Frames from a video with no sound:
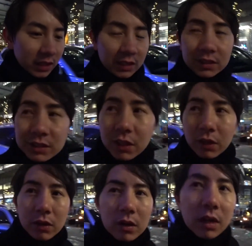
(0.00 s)

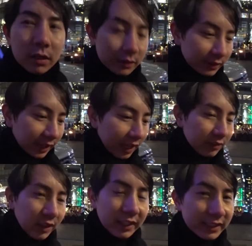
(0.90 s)
So they have
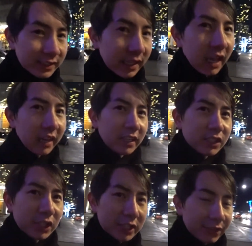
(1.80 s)
like a side
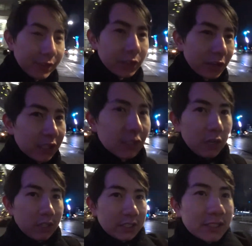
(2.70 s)
entrance for the
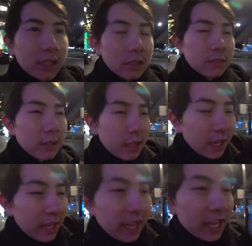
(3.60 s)
restaurant itself,
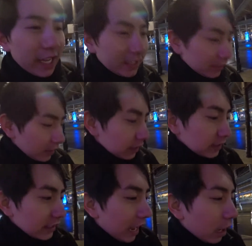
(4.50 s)
and
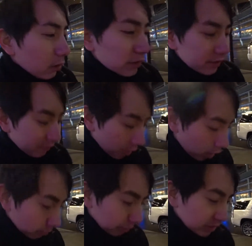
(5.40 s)
the hours of
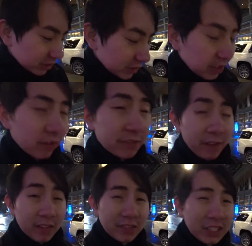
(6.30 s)
operation are
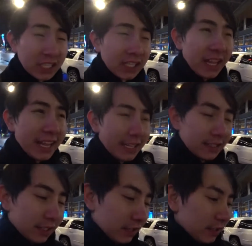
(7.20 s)
5:30,
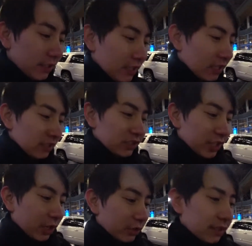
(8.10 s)
and
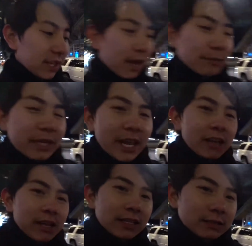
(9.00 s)
check out the time right now,
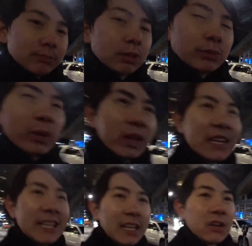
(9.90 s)
guys. Boom,
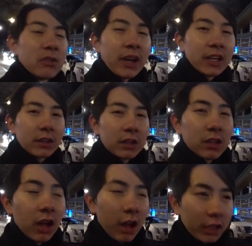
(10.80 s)
right on the
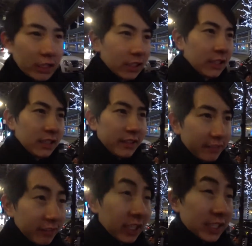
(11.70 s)
clock,
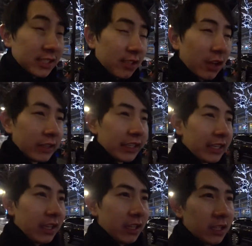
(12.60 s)
very solid.